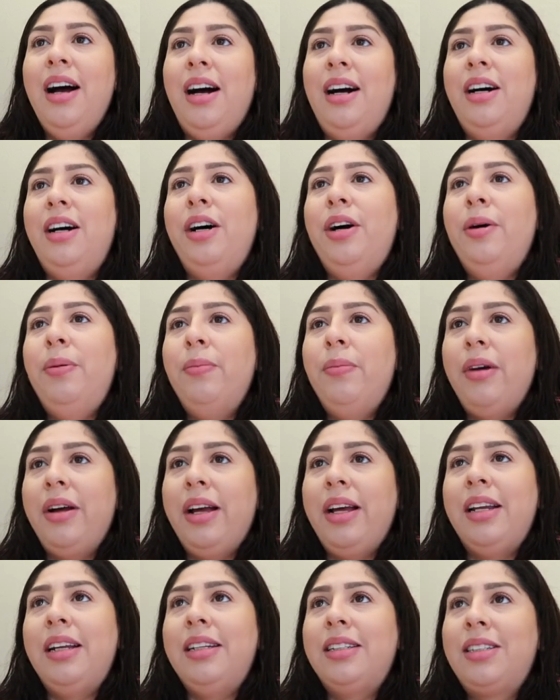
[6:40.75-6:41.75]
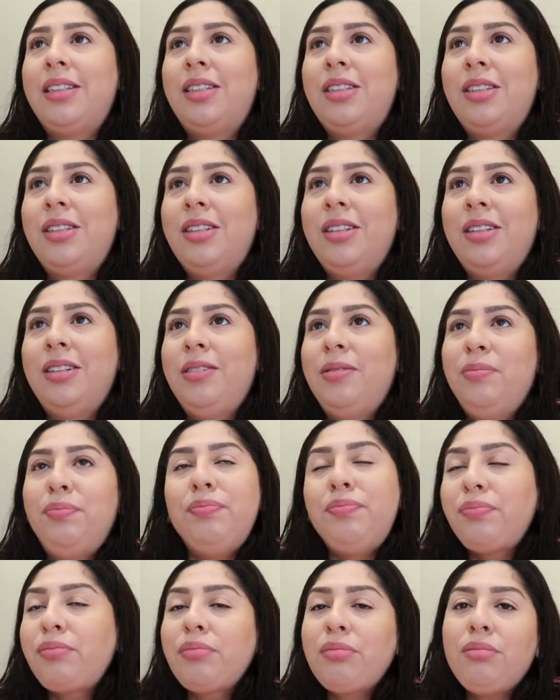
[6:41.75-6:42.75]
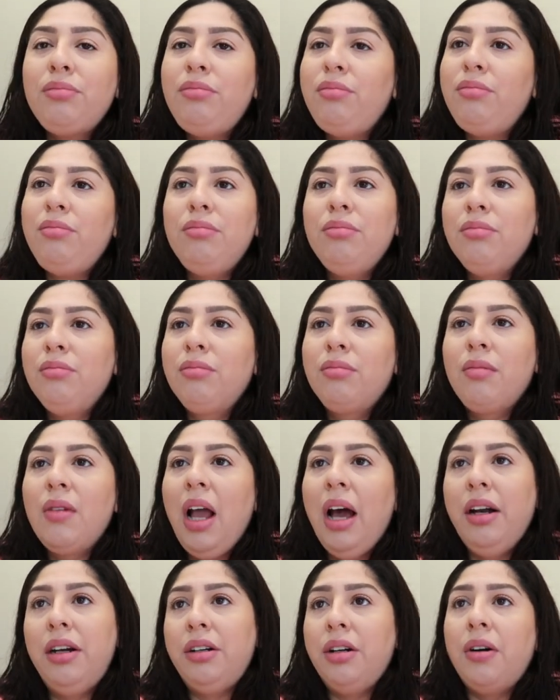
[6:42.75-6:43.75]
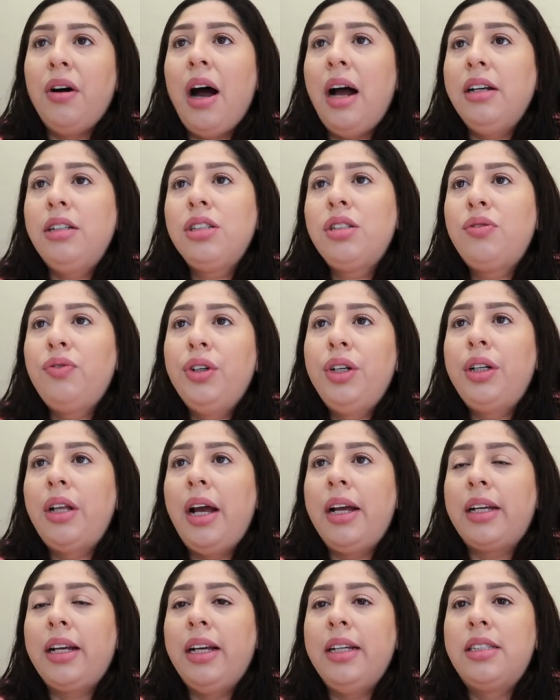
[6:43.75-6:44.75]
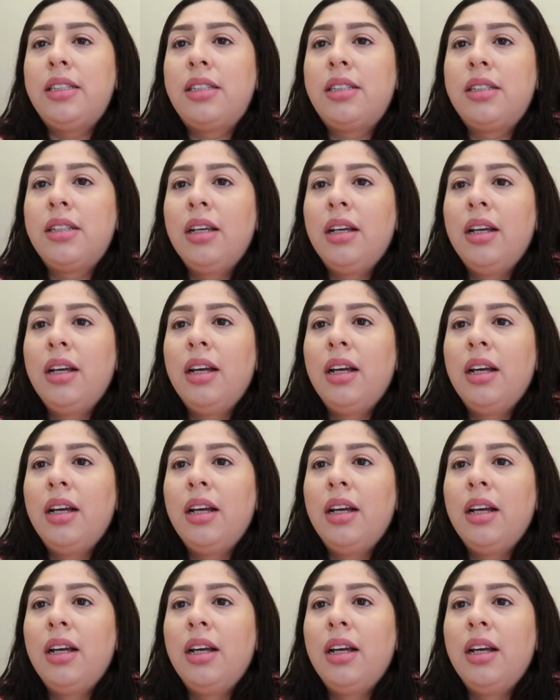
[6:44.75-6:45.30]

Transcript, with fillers: Um, and it's, I don't know. I just feel like it's,